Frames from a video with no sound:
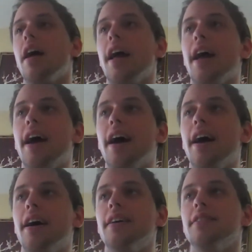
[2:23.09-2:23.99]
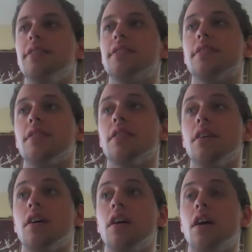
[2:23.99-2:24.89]
and
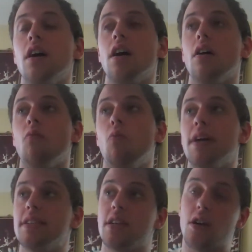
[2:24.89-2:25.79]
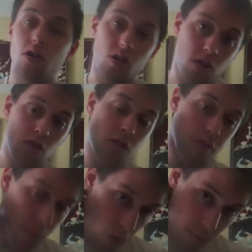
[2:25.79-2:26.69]
went to
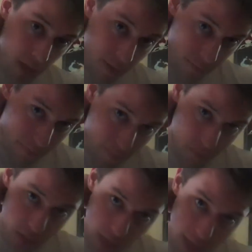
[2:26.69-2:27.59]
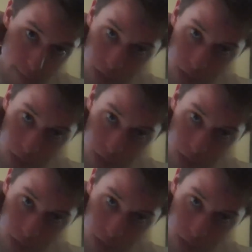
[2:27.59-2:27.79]
throw me in the